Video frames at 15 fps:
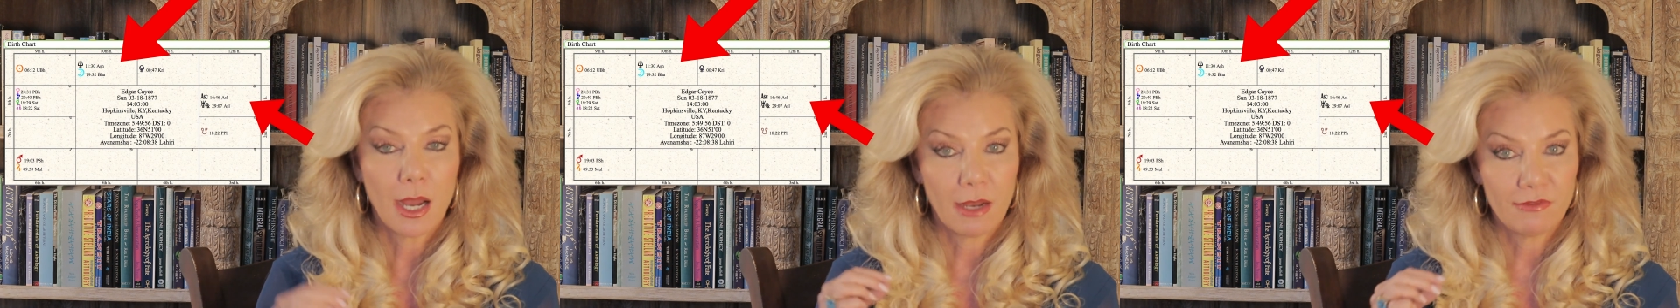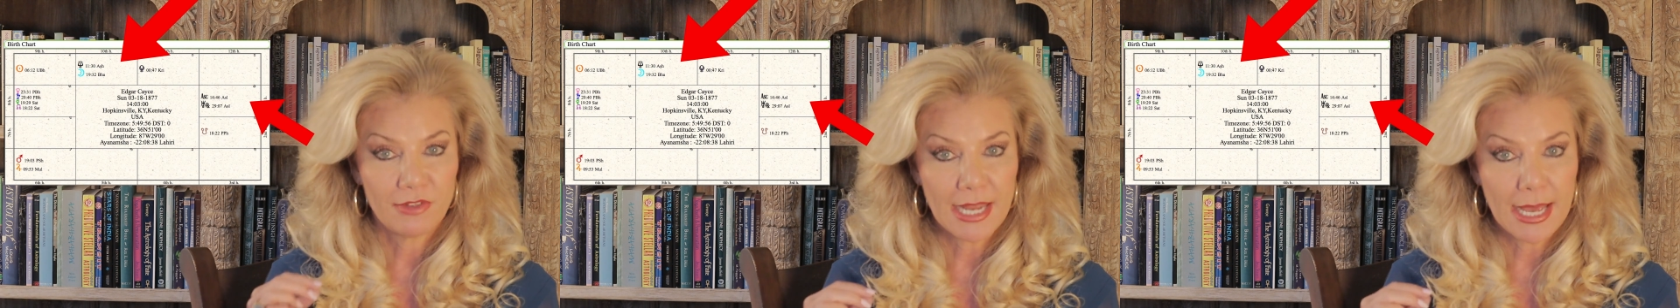
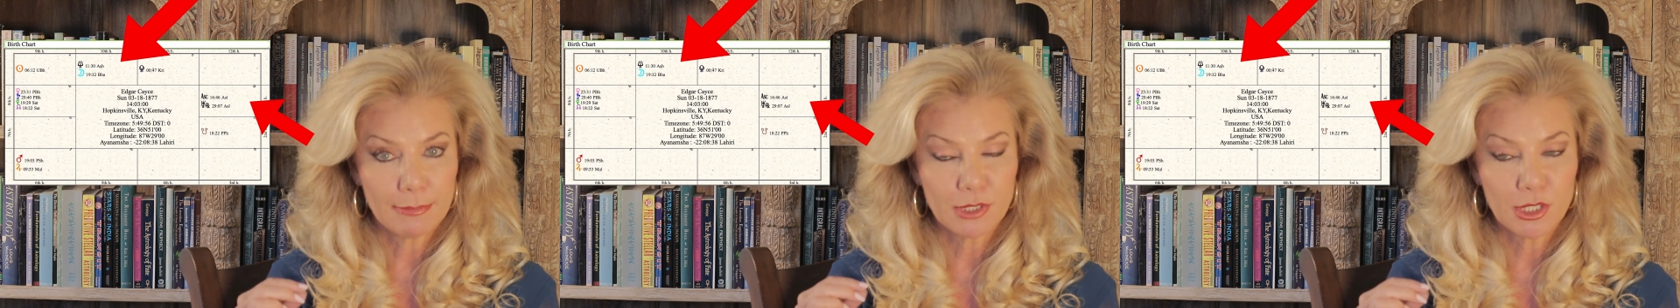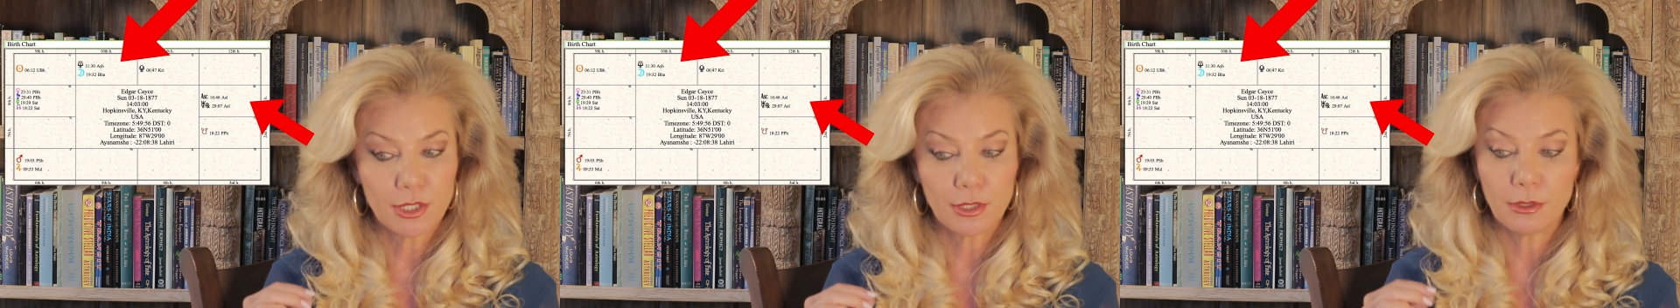of
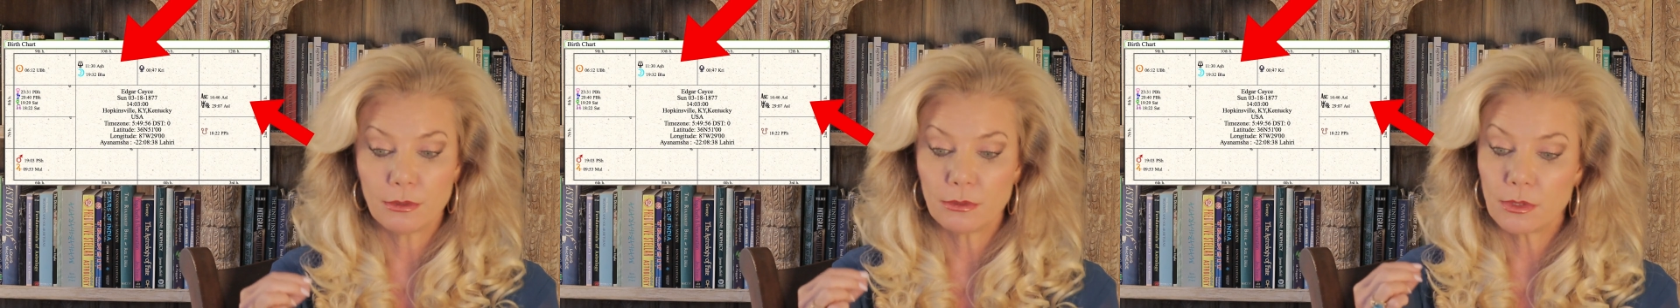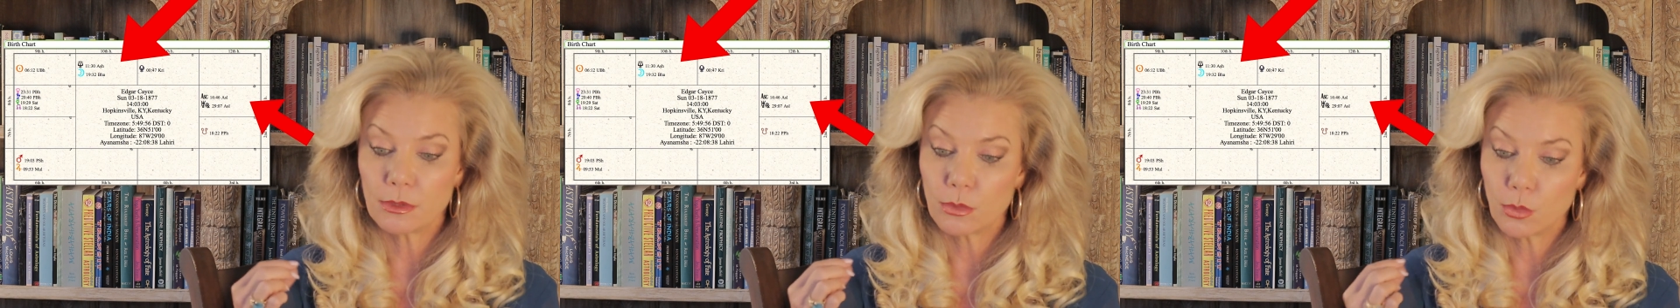
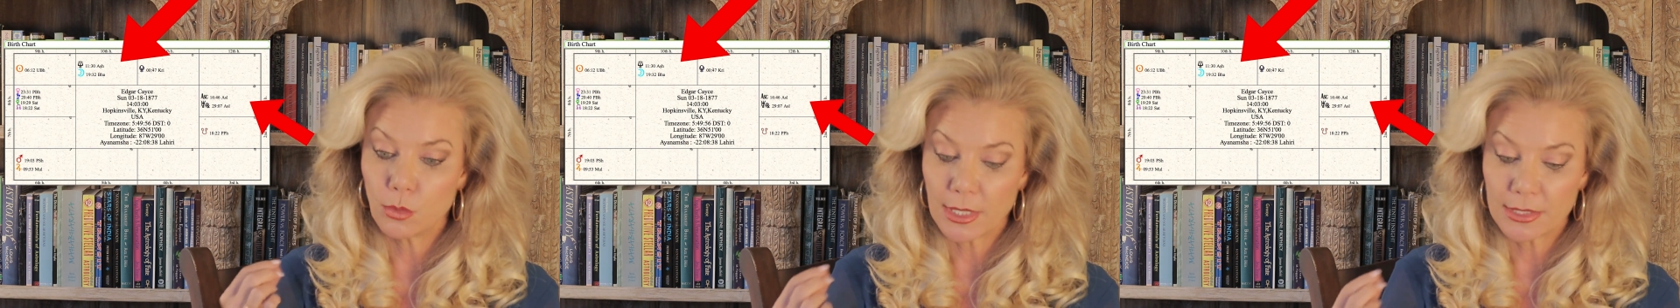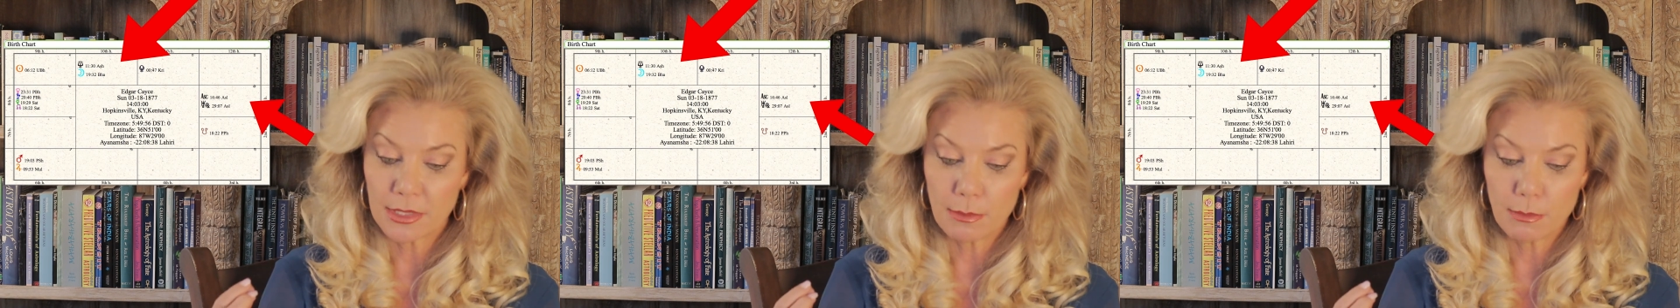Neptune
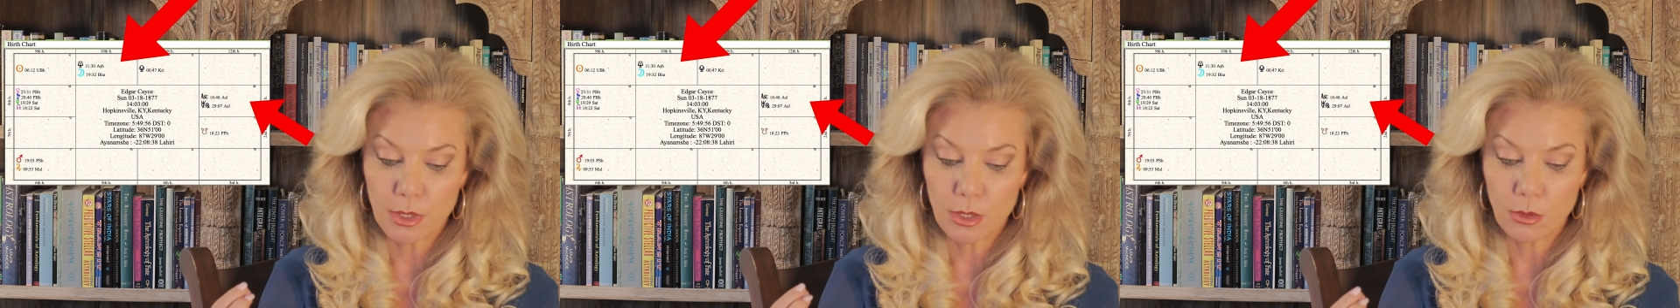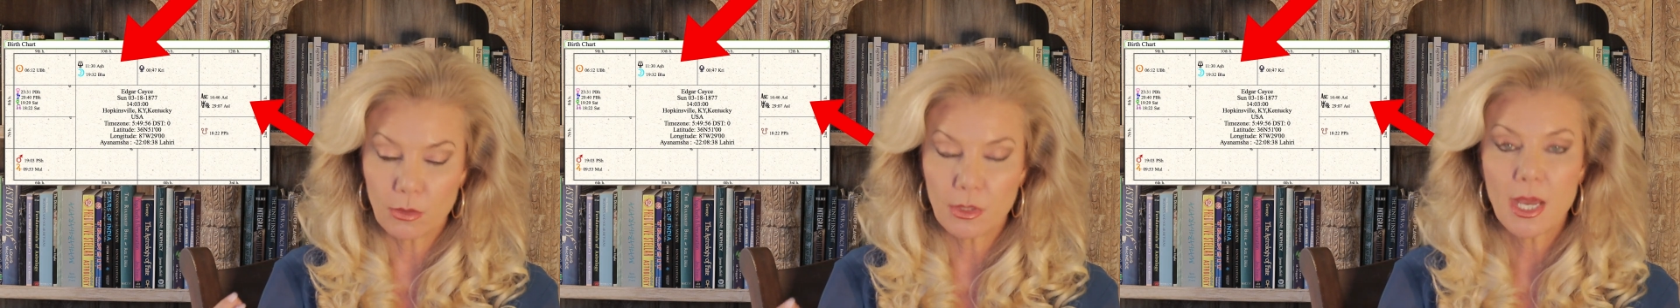with the
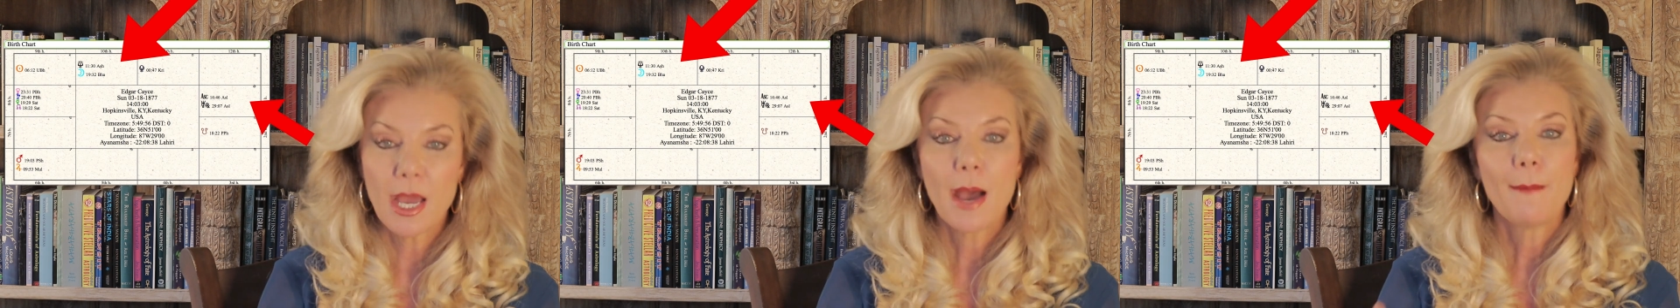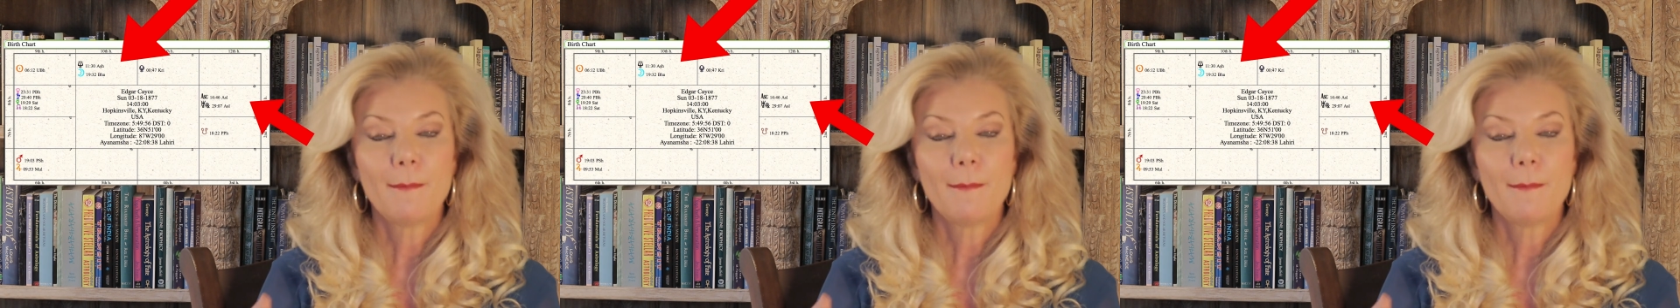moon.